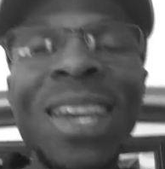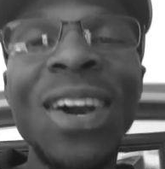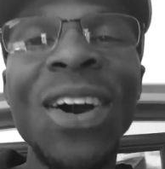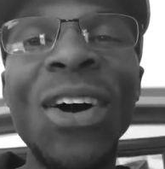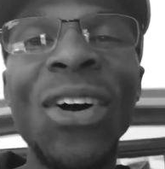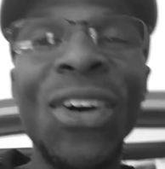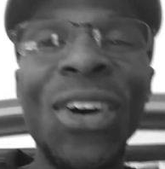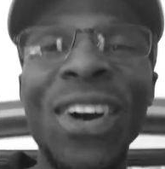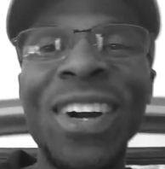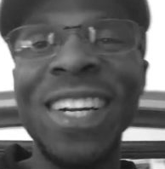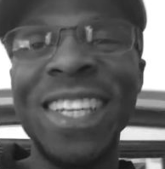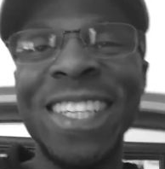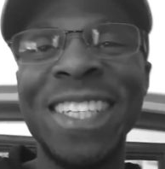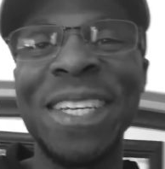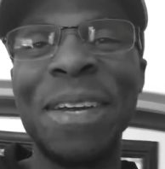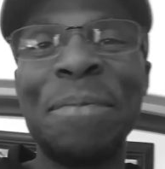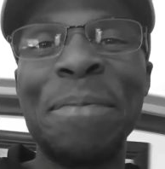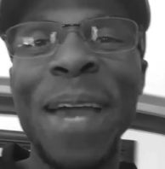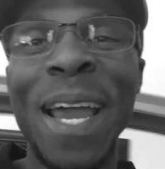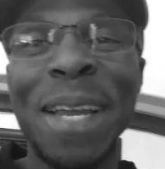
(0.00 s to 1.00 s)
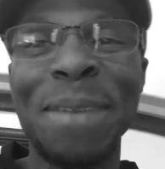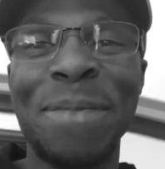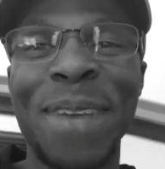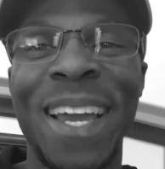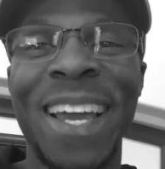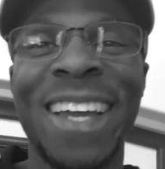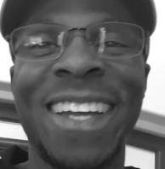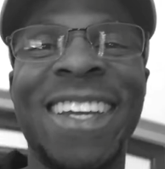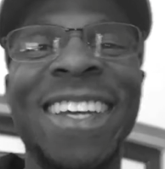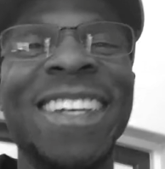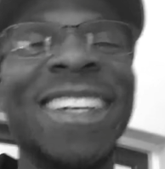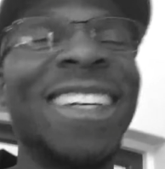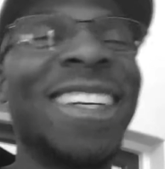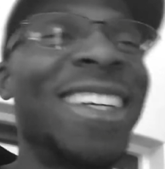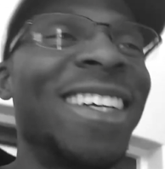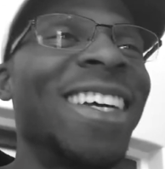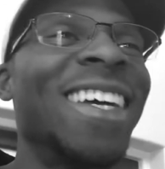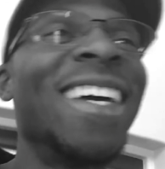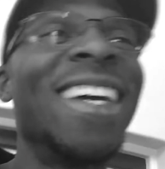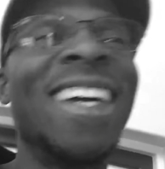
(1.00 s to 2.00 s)
or in your backpack
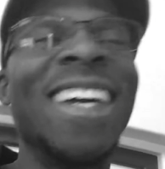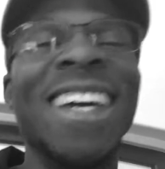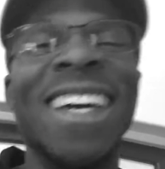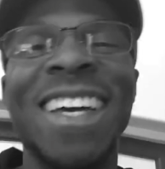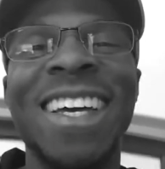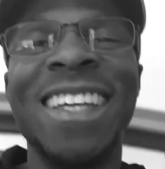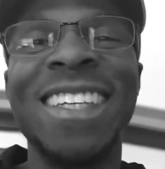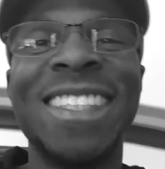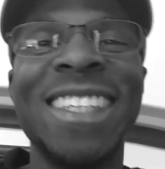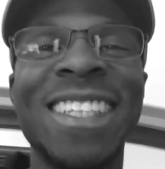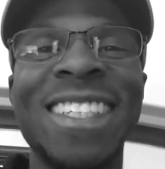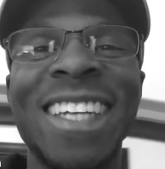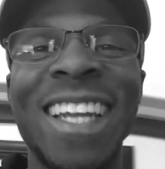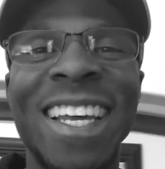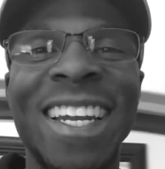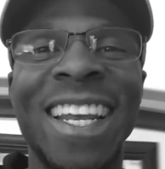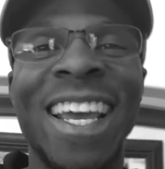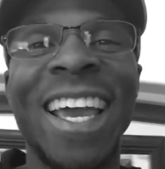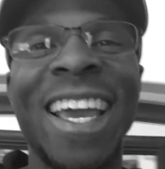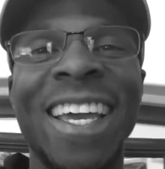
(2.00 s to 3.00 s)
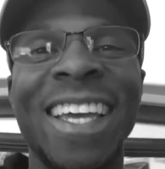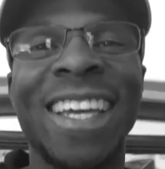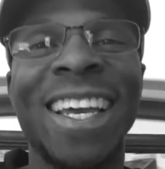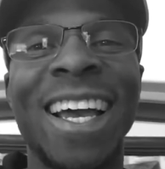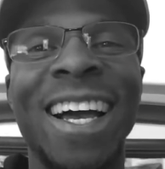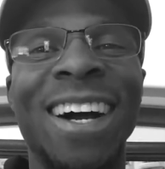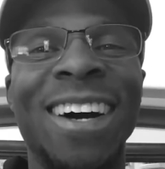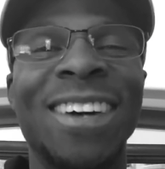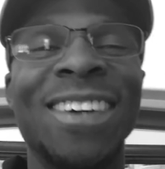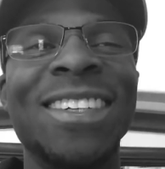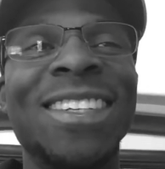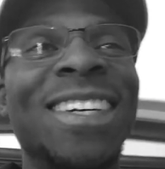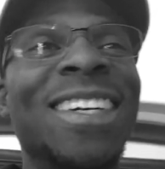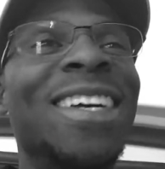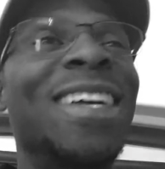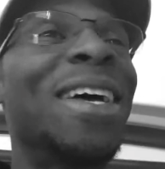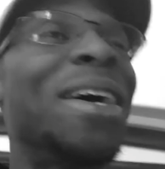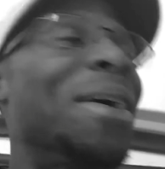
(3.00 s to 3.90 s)
and just let it hang out.